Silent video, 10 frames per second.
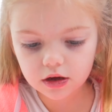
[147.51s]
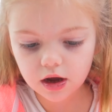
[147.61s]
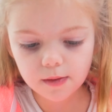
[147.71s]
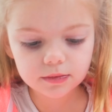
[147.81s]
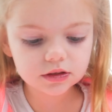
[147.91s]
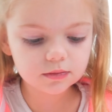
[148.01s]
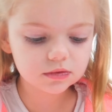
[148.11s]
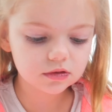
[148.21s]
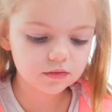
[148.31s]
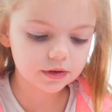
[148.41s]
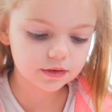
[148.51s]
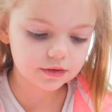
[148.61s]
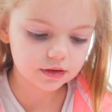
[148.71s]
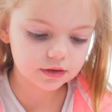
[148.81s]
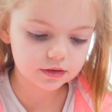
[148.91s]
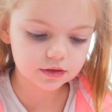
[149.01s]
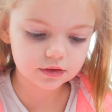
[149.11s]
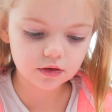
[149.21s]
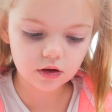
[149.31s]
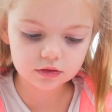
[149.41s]
Comment down below what you think this
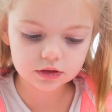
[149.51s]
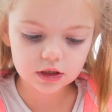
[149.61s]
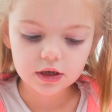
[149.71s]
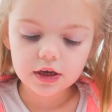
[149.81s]
is called.